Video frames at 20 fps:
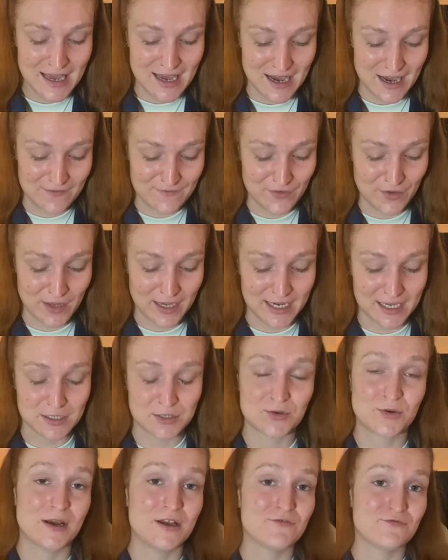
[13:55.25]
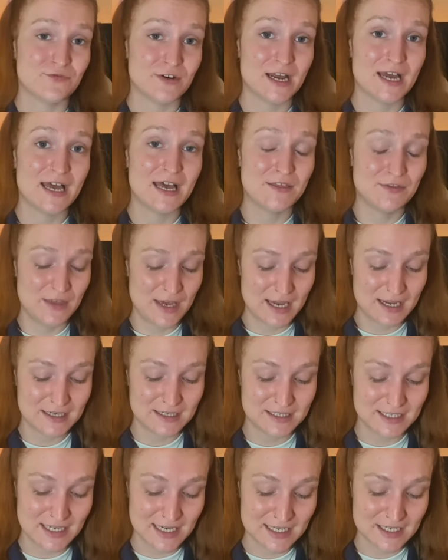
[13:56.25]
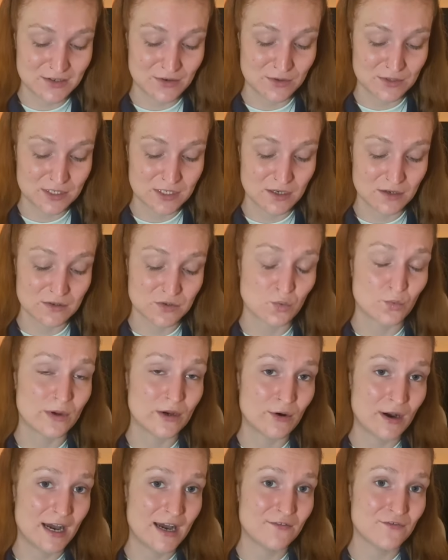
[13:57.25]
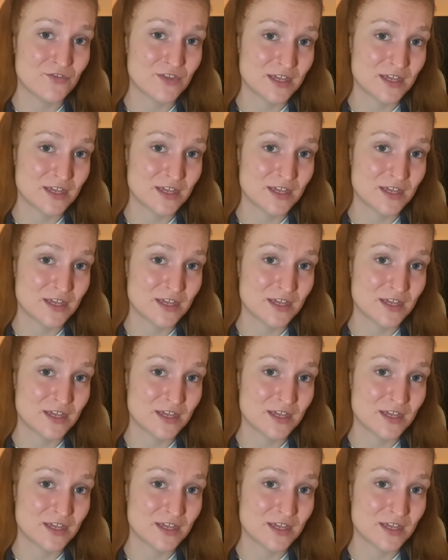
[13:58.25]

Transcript: I feel like it's quite rare that DS consoles will have